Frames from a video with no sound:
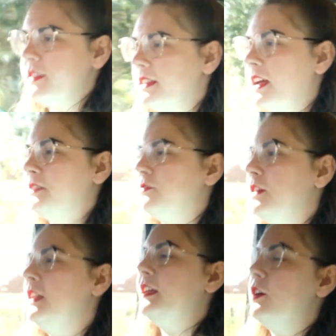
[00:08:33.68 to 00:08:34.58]
the stand
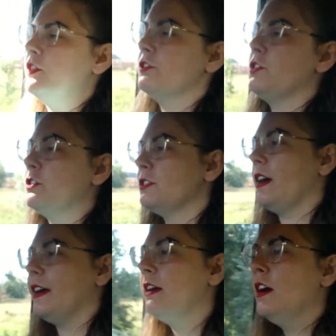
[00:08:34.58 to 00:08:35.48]
really on the
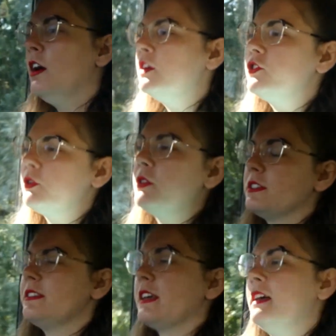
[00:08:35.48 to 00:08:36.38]
Sunday. So on
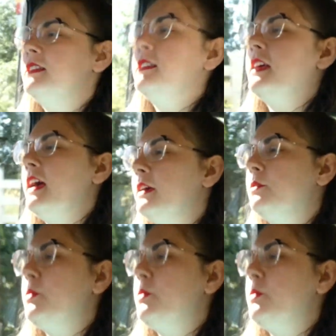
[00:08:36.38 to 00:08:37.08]
the Saturday